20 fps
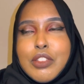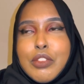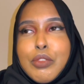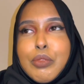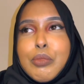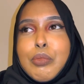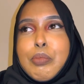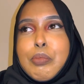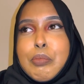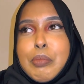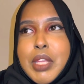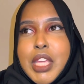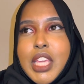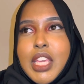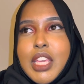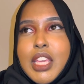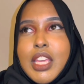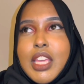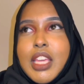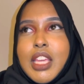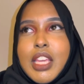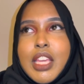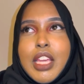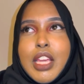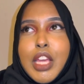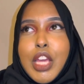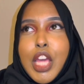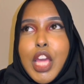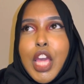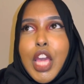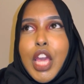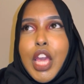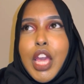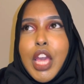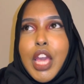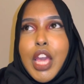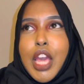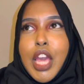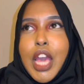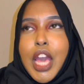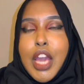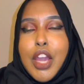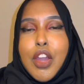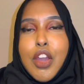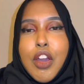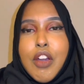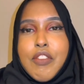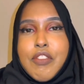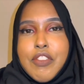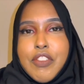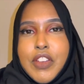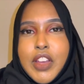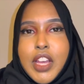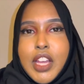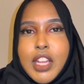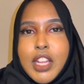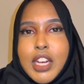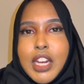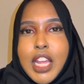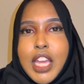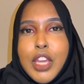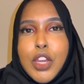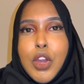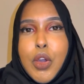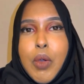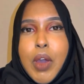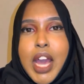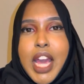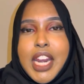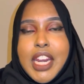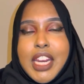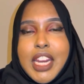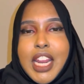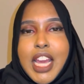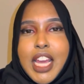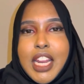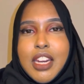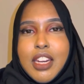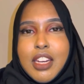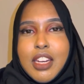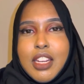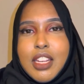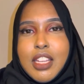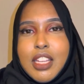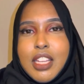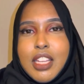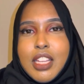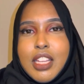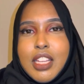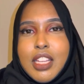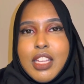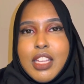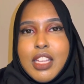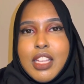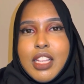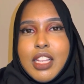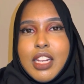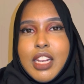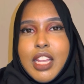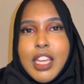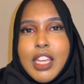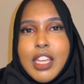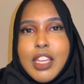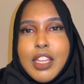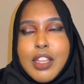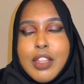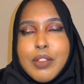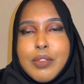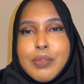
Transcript: me and comfort like go hand in hand. Like,